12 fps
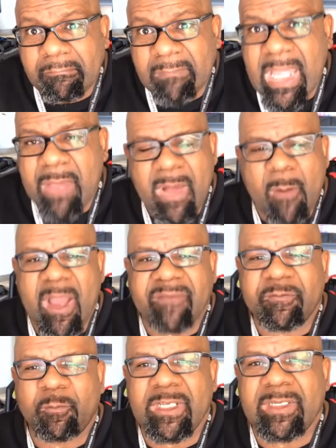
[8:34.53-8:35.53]
My wife
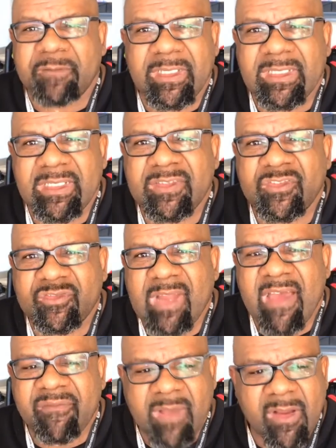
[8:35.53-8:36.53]
really doesn't
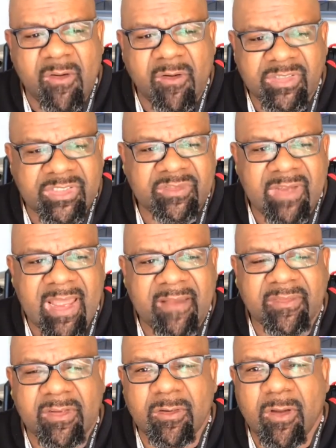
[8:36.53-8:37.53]
drive my car. She
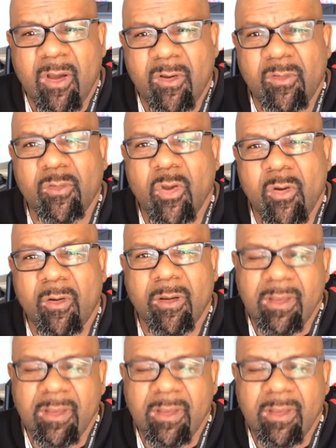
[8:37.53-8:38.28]
drives her own car.